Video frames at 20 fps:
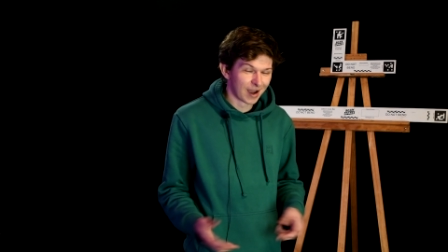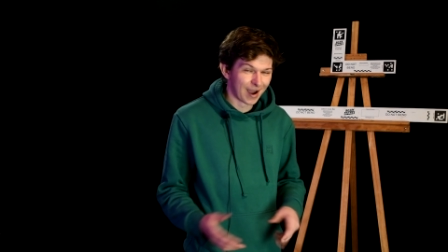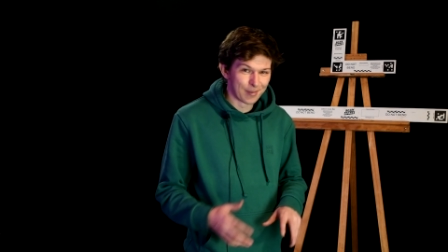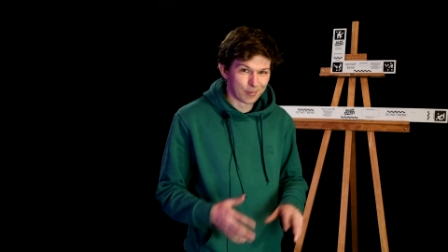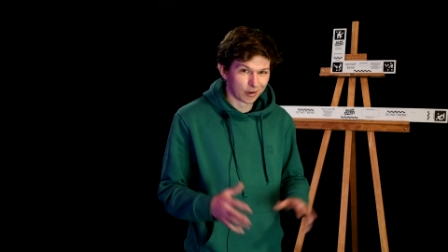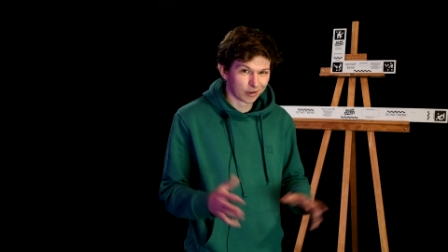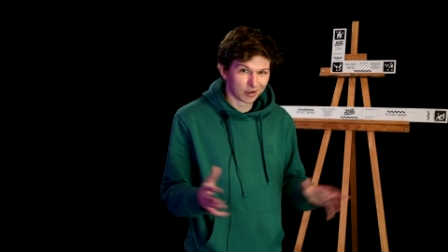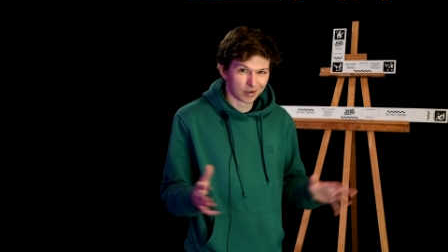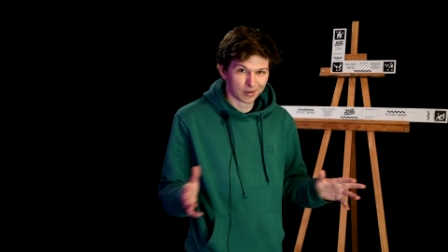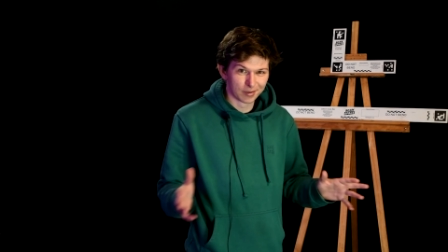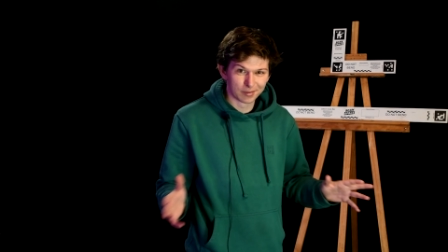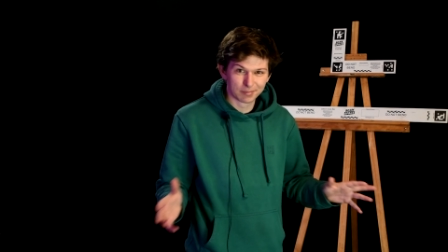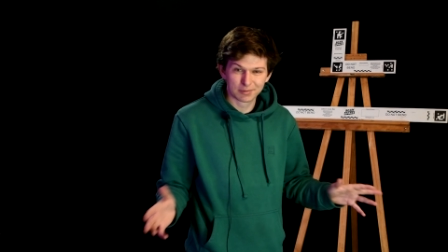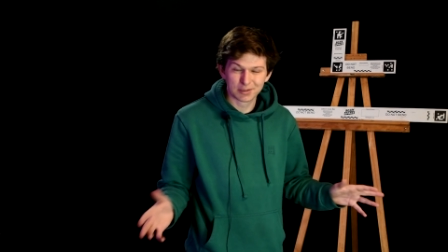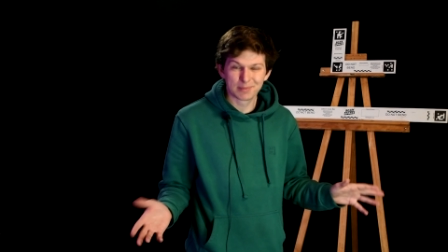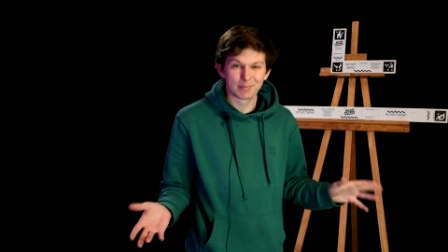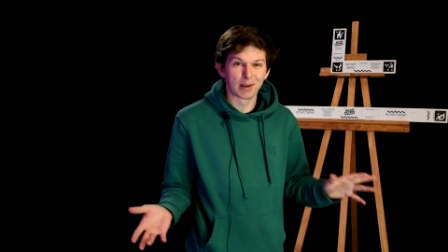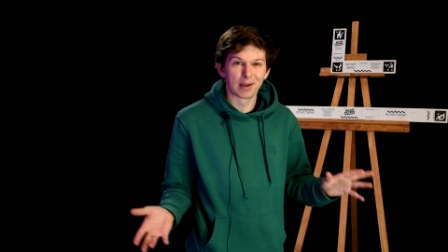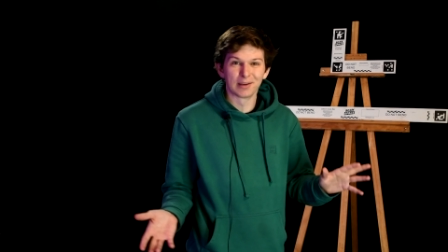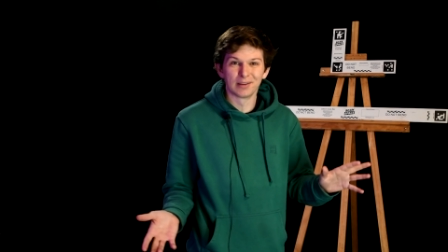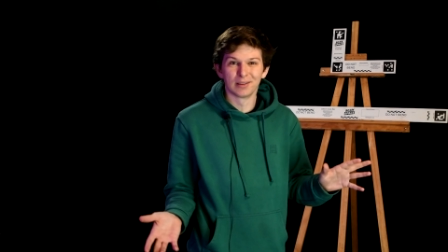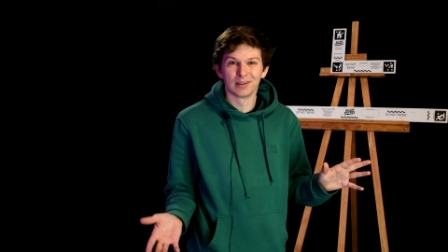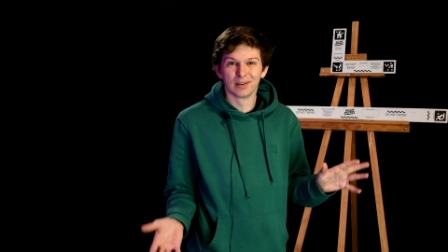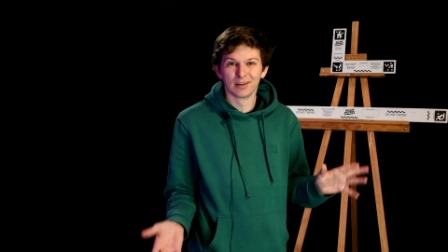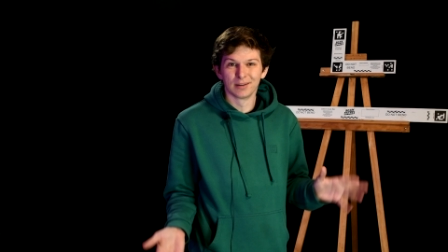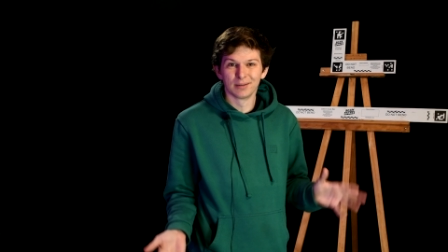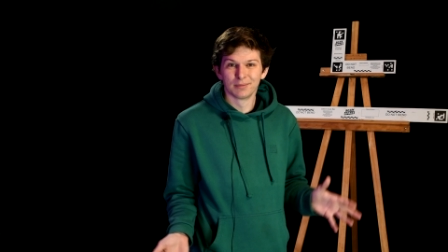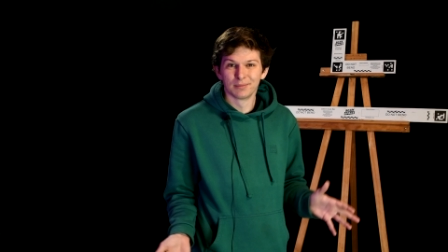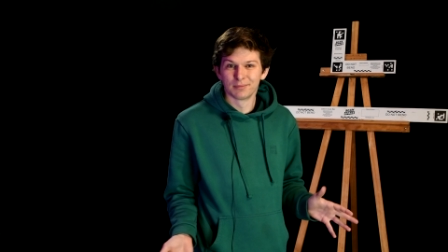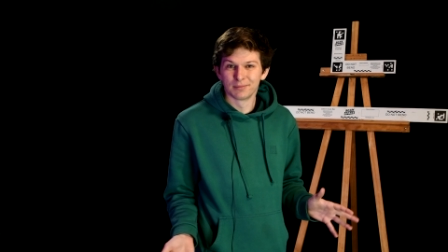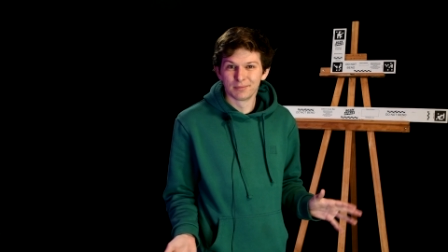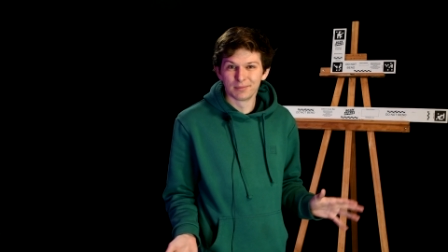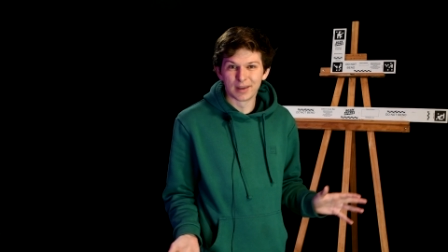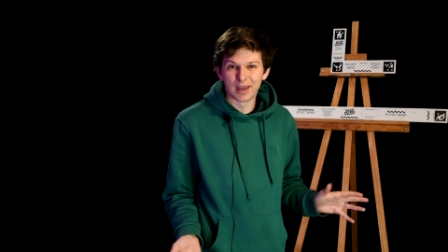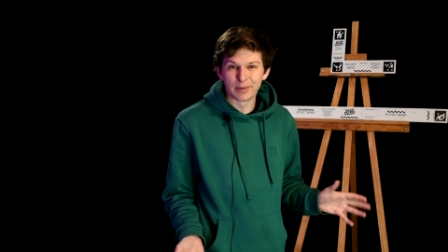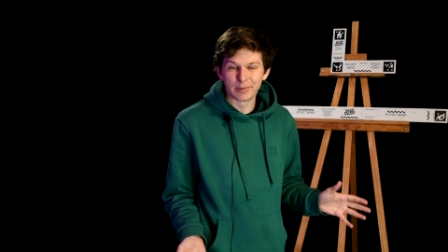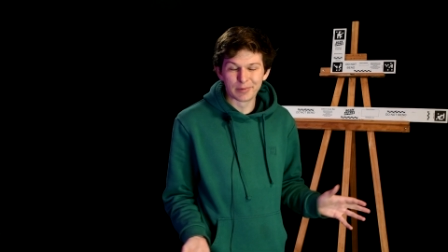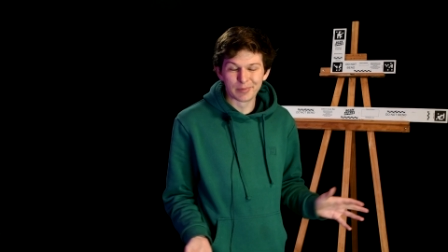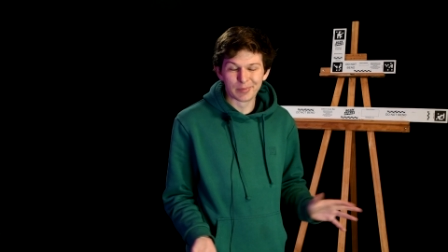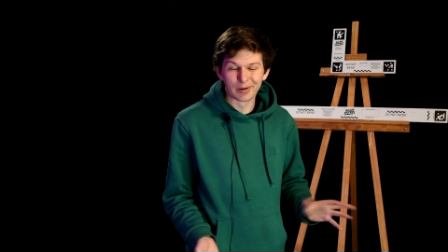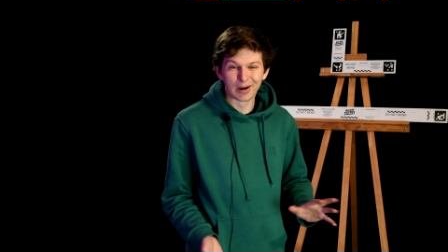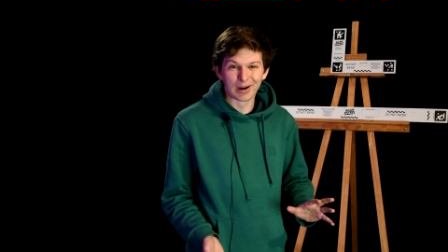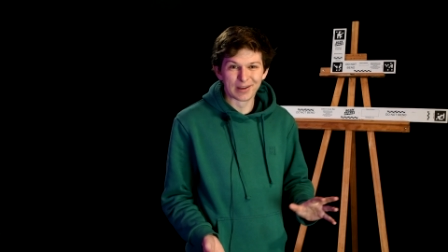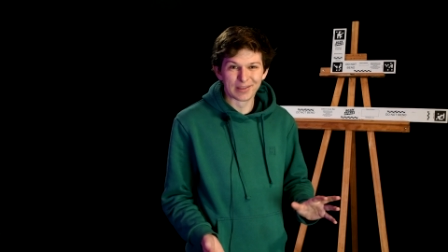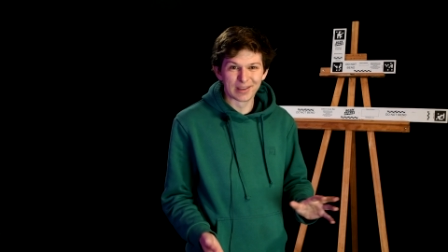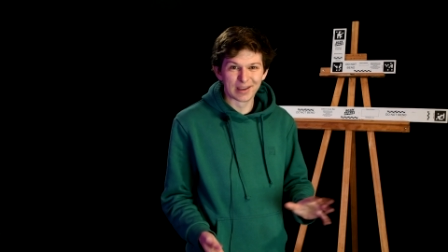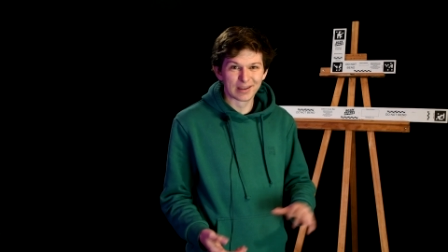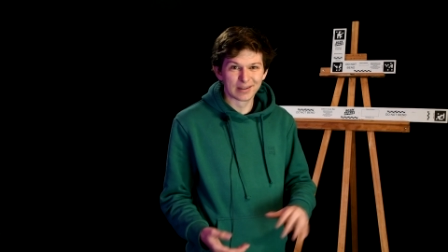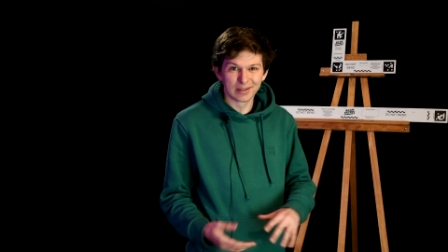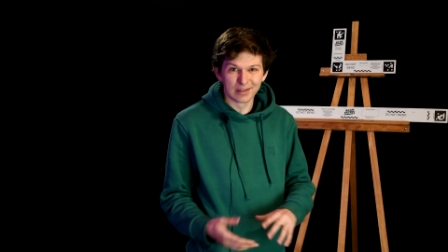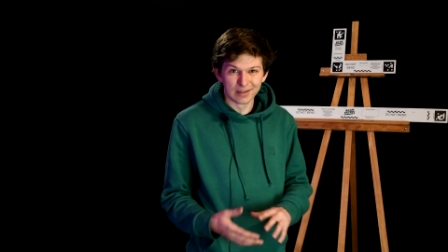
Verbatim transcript: I'm not going to explain the naming behind that.